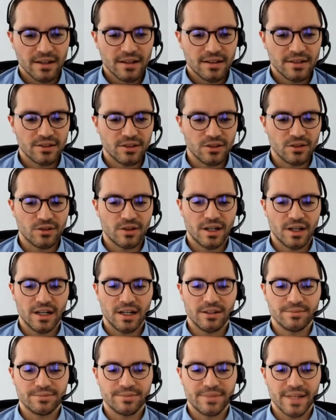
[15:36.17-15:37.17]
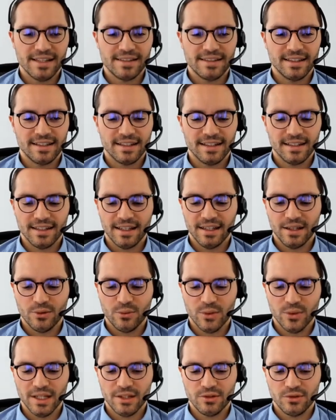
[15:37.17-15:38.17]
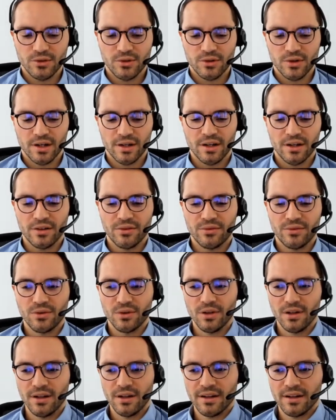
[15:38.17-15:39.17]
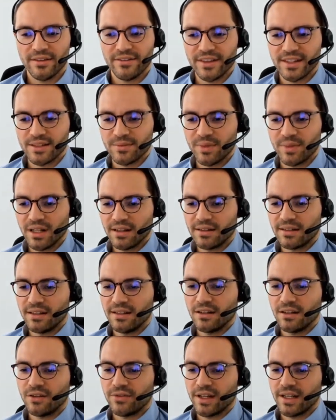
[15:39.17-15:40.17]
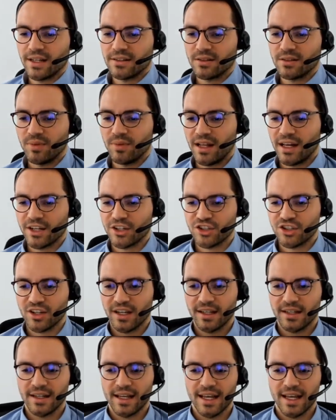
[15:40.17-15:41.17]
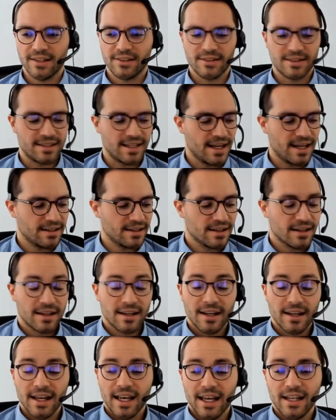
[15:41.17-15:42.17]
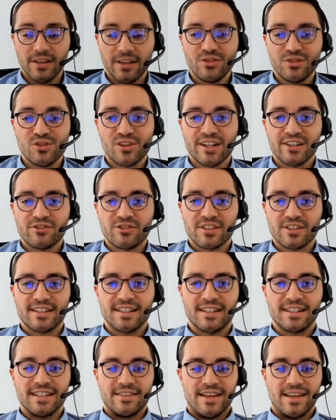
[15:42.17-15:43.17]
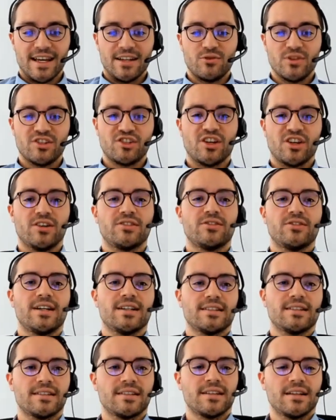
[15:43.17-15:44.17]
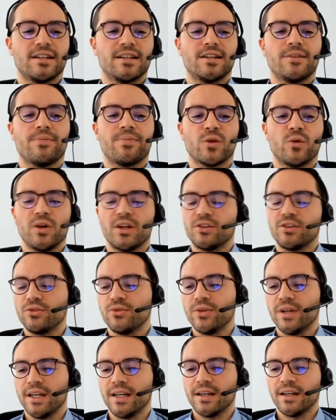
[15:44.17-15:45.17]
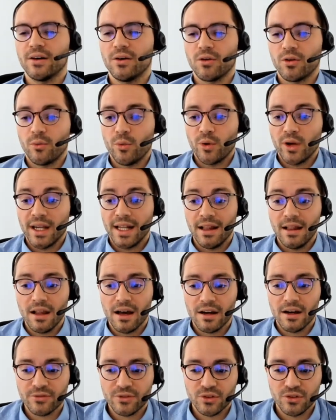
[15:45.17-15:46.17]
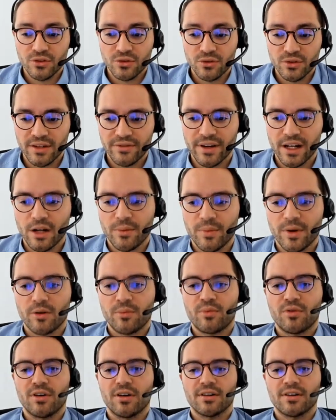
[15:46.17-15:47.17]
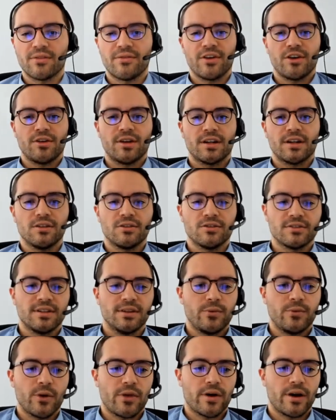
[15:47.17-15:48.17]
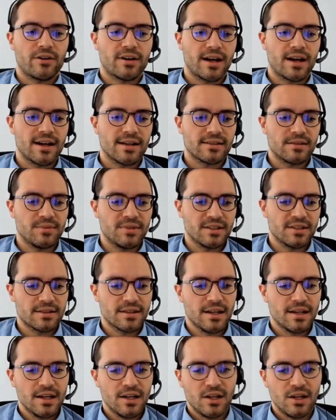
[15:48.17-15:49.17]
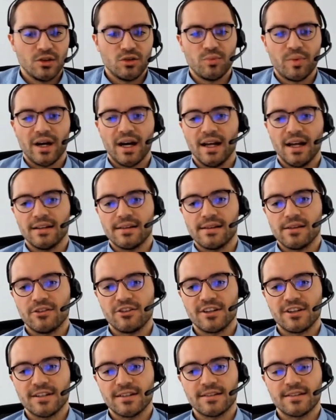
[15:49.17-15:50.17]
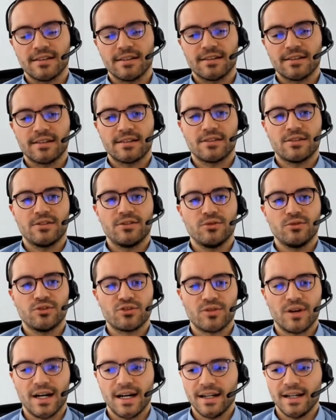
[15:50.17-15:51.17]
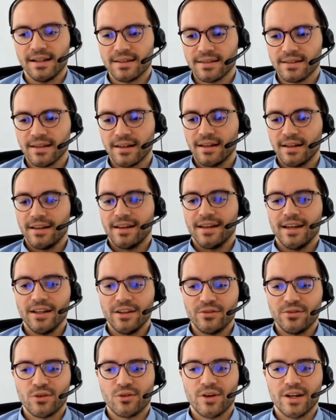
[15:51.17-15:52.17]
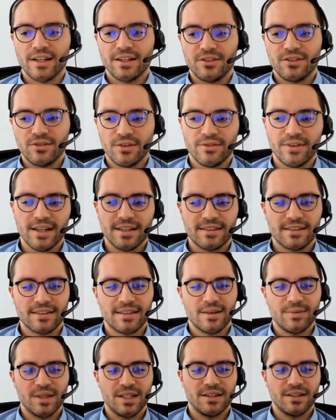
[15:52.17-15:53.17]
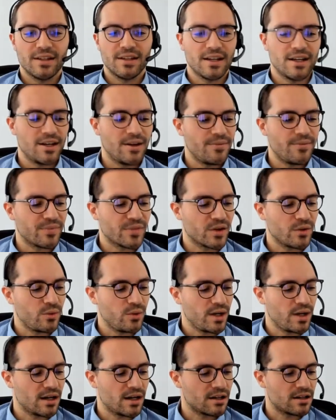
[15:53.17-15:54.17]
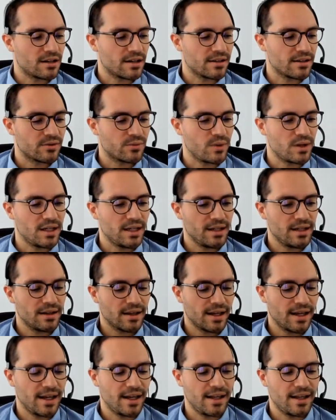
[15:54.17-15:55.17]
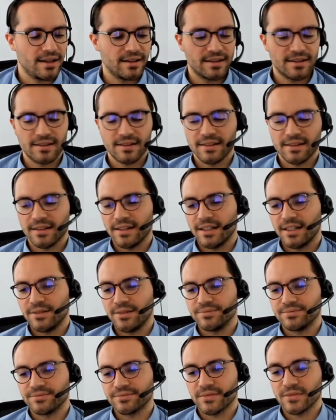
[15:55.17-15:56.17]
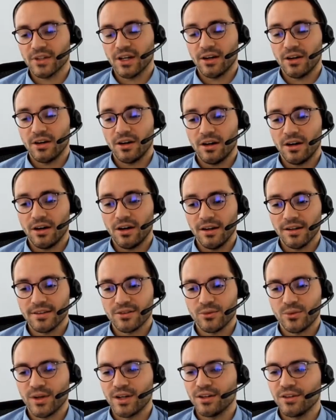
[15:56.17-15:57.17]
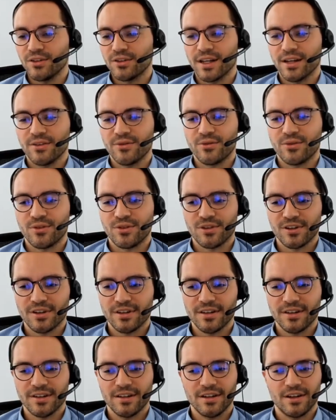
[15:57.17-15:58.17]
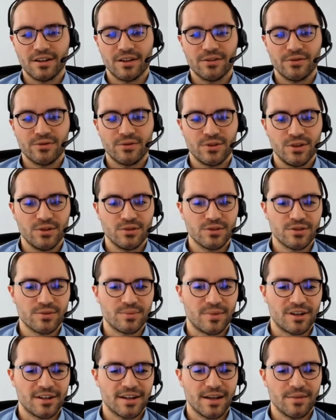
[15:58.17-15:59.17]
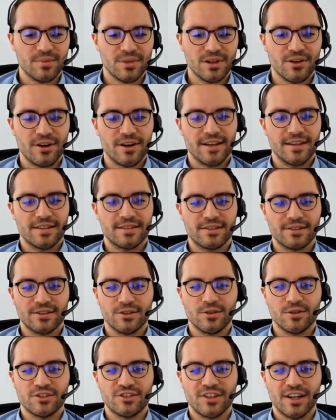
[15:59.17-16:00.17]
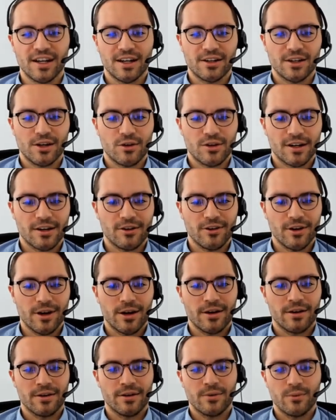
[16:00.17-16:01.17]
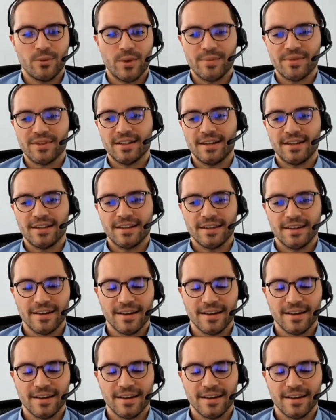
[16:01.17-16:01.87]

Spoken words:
So basically, we do a full visibility of any supply chain A to Z. And if you're interested in that, reach out to us. We love to develop our products very closely with our customers, do pilot series, do trials. And if you're ready to invest, we are as well. And also, we are looking for a lot of new smart employees. So check out our career website.